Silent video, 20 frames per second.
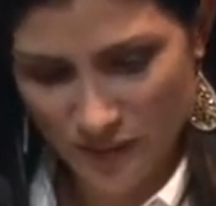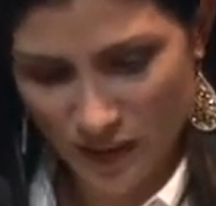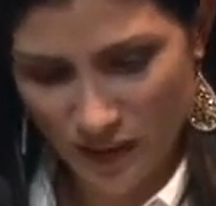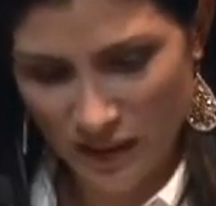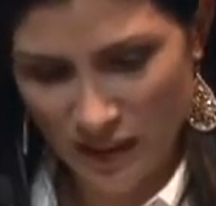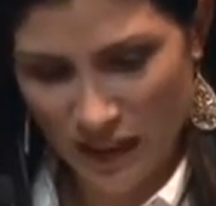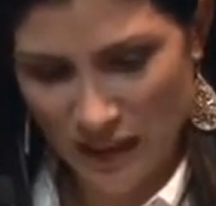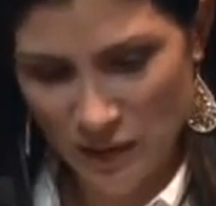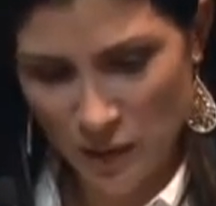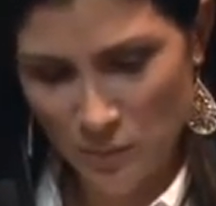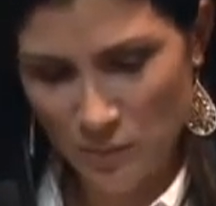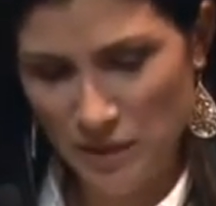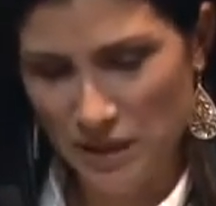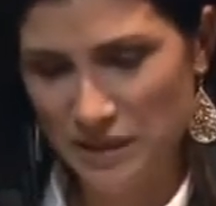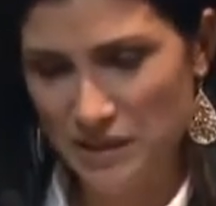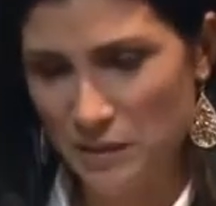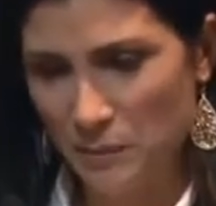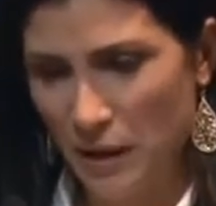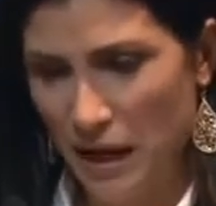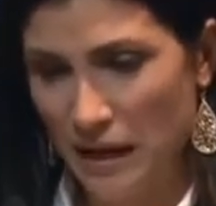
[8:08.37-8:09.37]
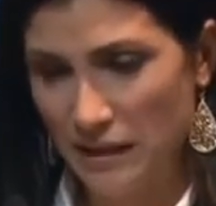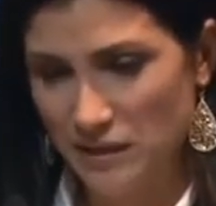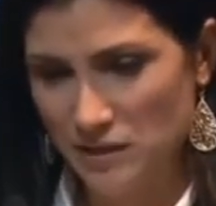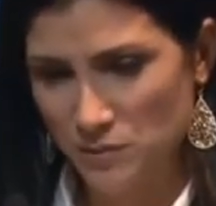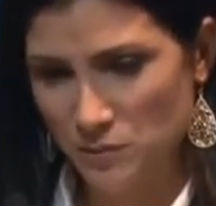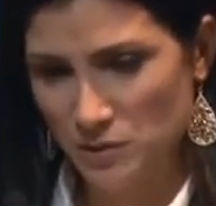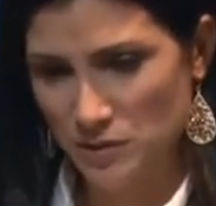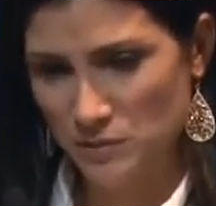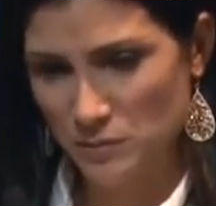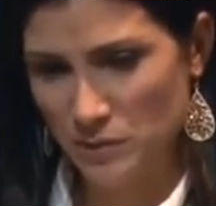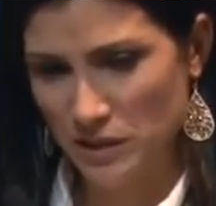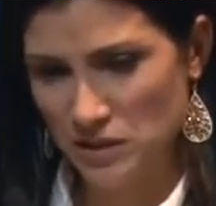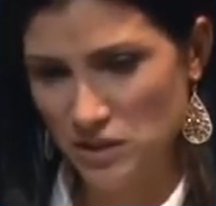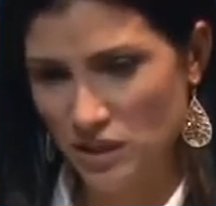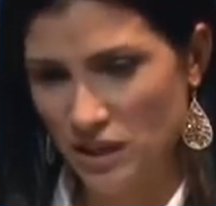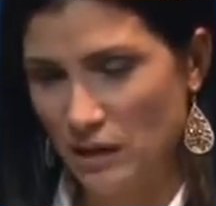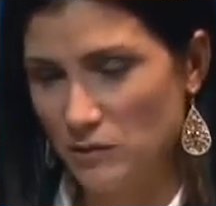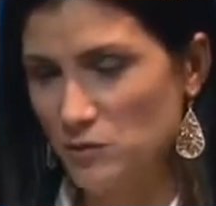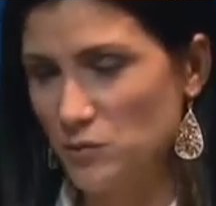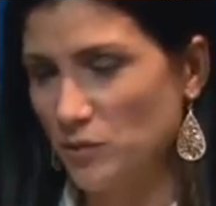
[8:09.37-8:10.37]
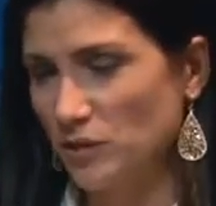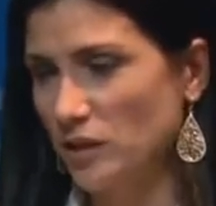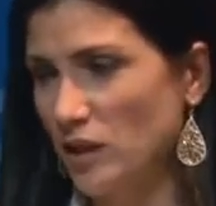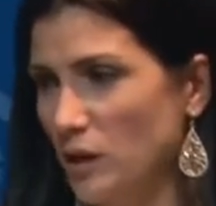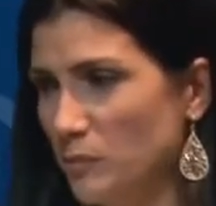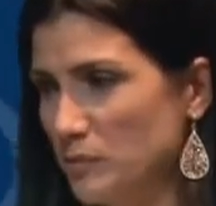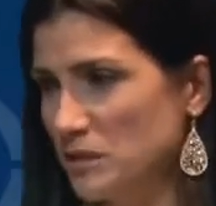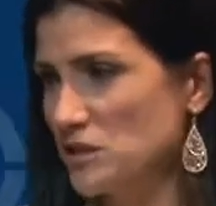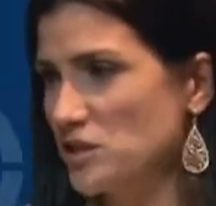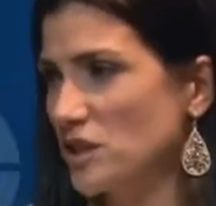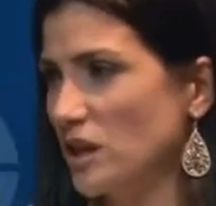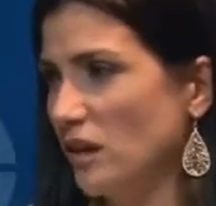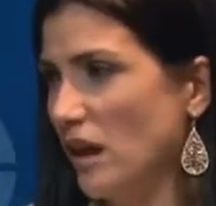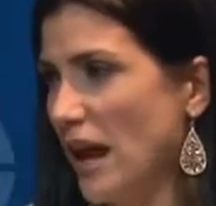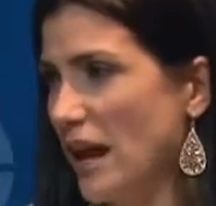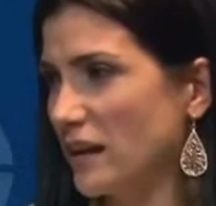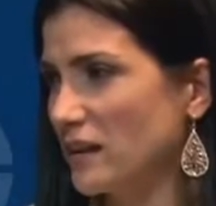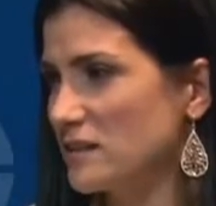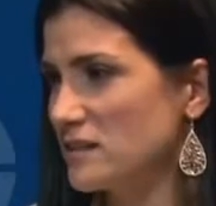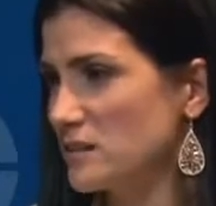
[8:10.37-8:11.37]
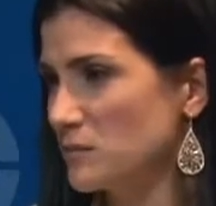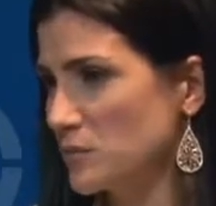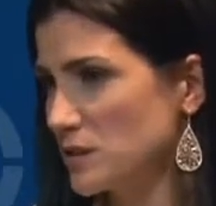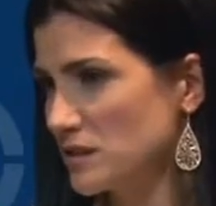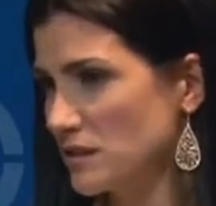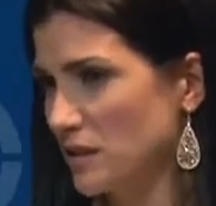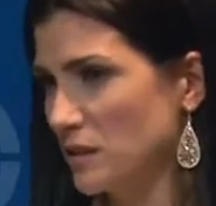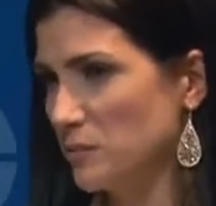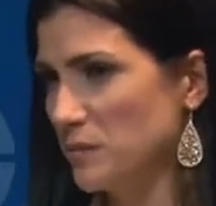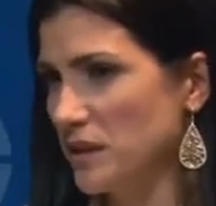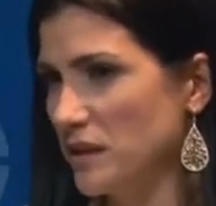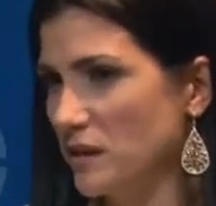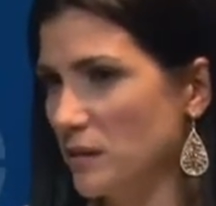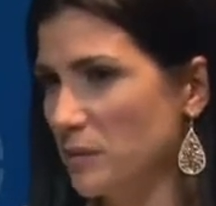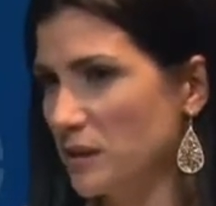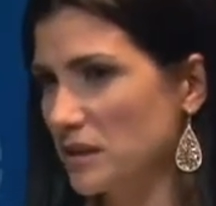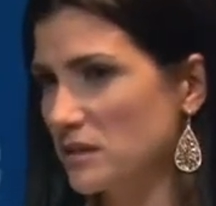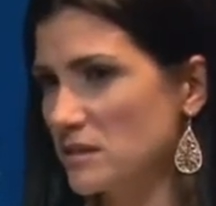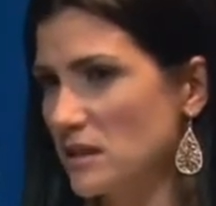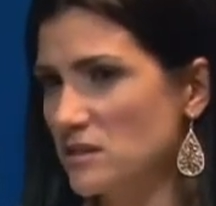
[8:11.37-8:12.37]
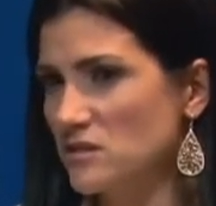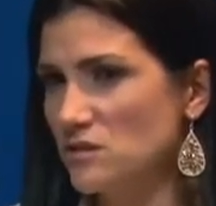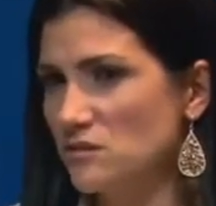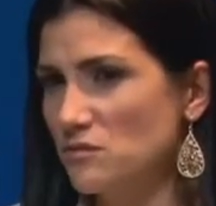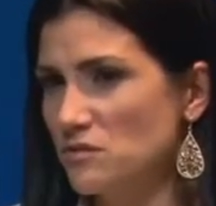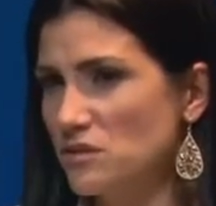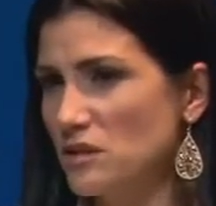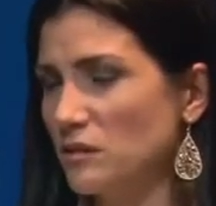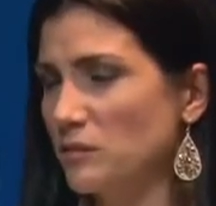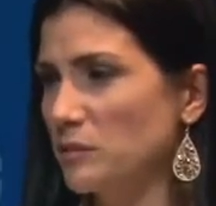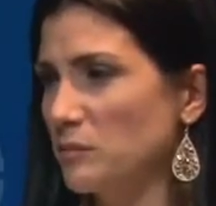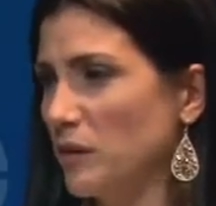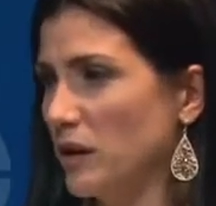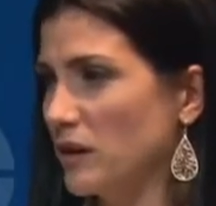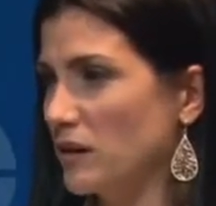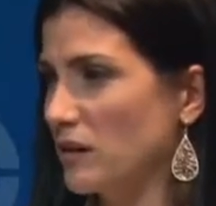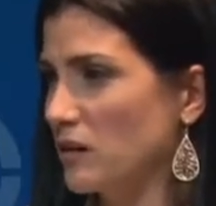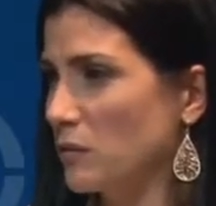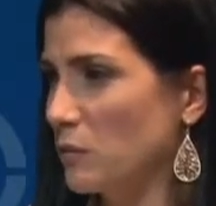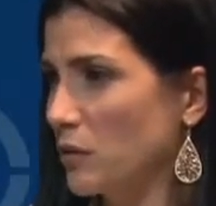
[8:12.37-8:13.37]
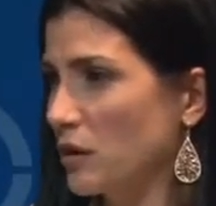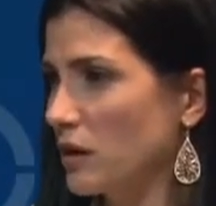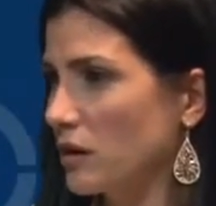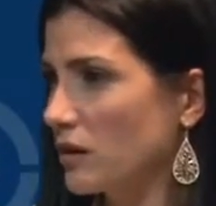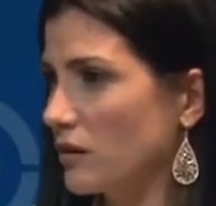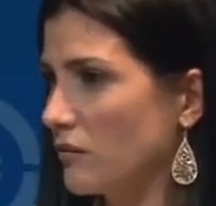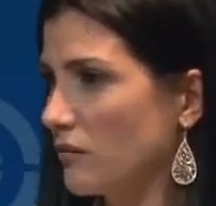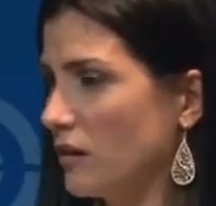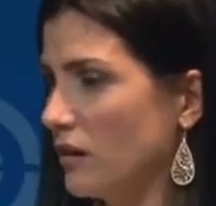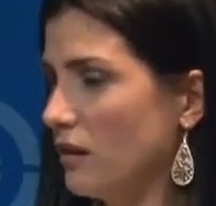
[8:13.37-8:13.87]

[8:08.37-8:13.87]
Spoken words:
And I know Media Matters was mentioned. I was really hoping Cheryl Atkinson was going to be here because I do so admire her work.